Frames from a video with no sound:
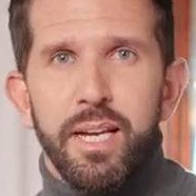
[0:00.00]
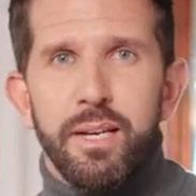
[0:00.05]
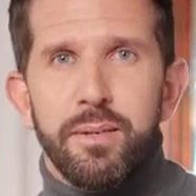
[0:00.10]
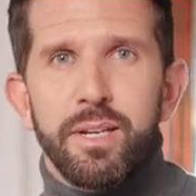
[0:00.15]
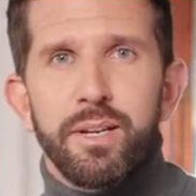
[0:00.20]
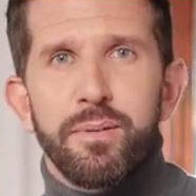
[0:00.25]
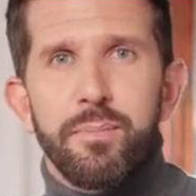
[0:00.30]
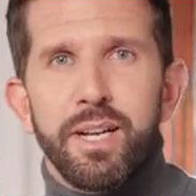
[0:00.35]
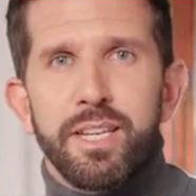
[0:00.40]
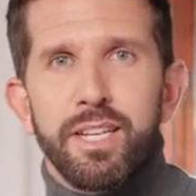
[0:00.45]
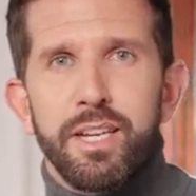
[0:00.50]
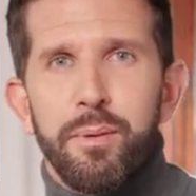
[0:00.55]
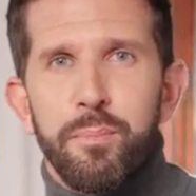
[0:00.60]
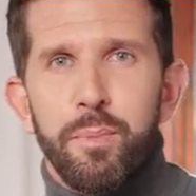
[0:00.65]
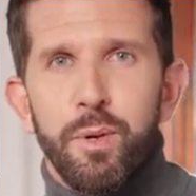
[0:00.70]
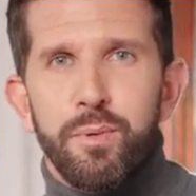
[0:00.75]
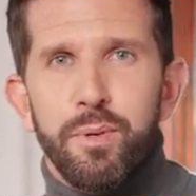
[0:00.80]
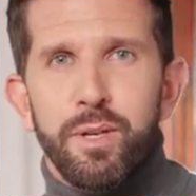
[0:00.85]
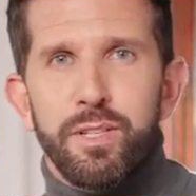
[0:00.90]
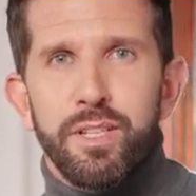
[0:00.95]
This makes it a
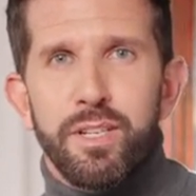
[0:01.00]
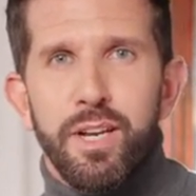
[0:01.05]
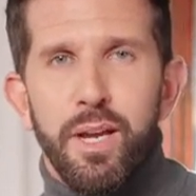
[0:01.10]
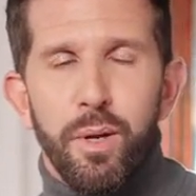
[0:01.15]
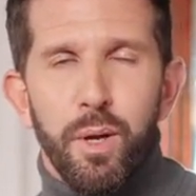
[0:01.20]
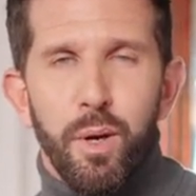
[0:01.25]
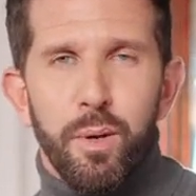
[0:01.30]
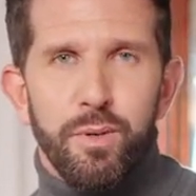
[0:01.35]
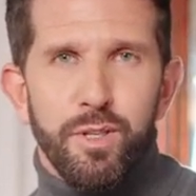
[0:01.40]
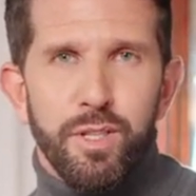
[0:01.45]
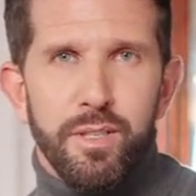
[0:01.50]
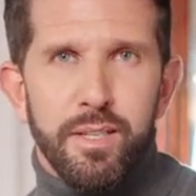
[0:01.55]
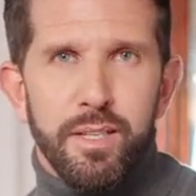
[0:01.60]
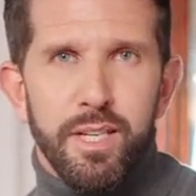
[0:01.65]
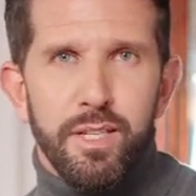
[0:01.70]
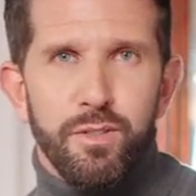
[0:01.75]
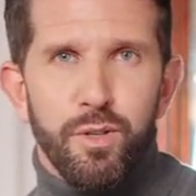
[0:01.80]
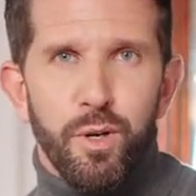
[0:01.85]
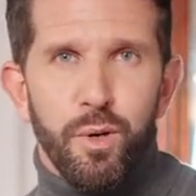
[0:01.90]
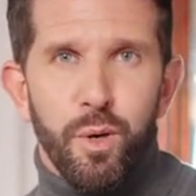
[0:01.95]
more versatile option
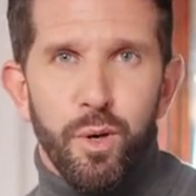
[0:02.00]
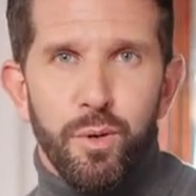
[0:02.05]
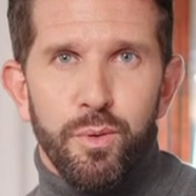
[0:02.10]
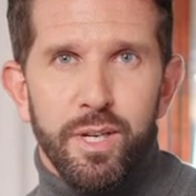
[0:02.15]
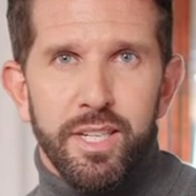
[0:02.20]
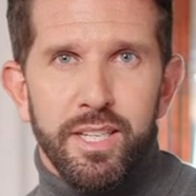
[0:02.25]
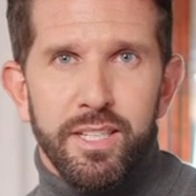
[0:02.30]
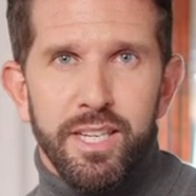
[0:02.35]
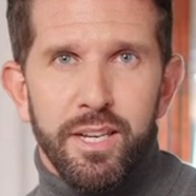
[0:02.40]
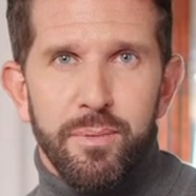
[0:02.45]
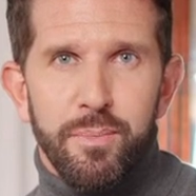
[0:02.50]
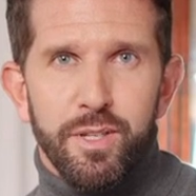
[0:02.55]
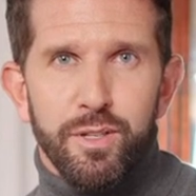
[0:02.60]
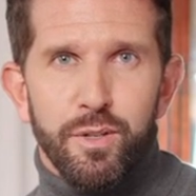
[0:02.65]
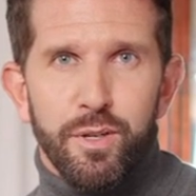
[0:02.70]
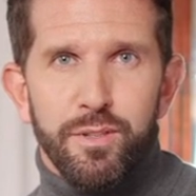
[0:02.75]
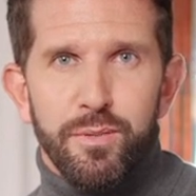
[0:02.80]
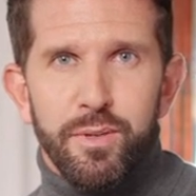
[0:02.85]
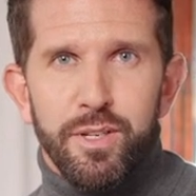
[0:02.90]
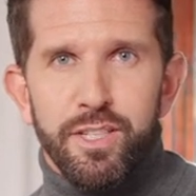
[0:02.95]
if you're already deep into
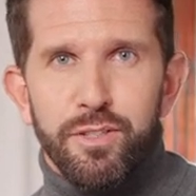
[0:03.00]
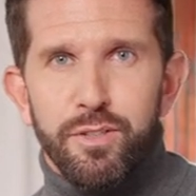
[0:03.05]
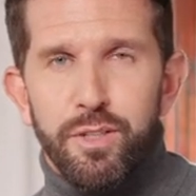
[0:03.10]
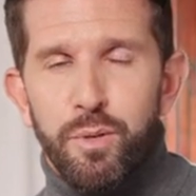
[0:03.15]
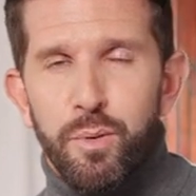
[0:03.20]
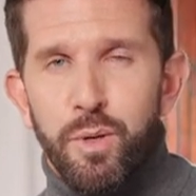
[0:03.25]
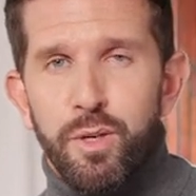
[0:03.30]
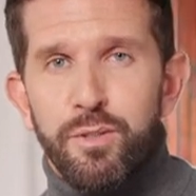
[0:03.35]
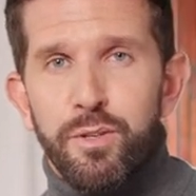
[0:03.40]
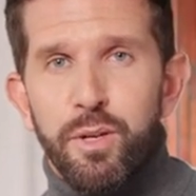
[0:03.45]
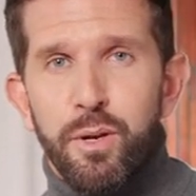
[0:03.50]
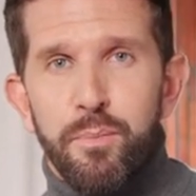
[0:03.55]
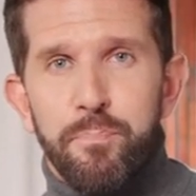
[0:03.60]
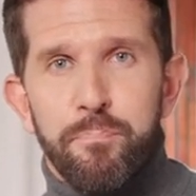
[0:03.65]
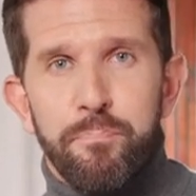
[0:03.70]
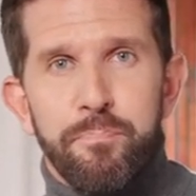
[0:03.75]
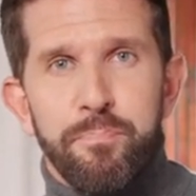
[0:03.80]
a specific workflow.